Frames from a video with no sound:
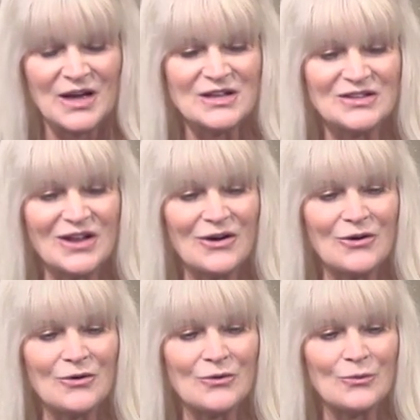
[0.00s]

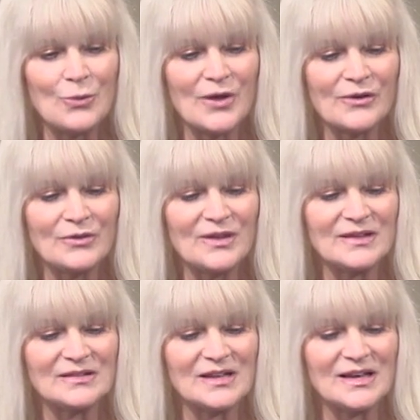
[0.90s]
So whether
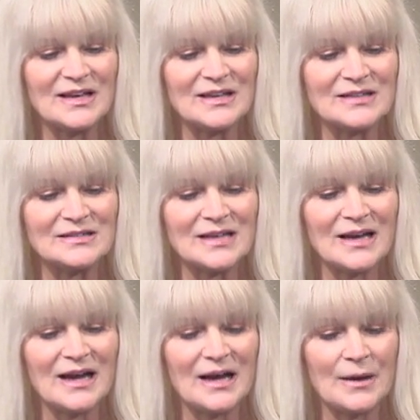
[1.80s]
this is
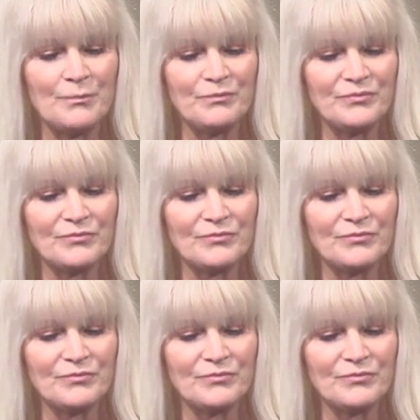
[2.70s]
um,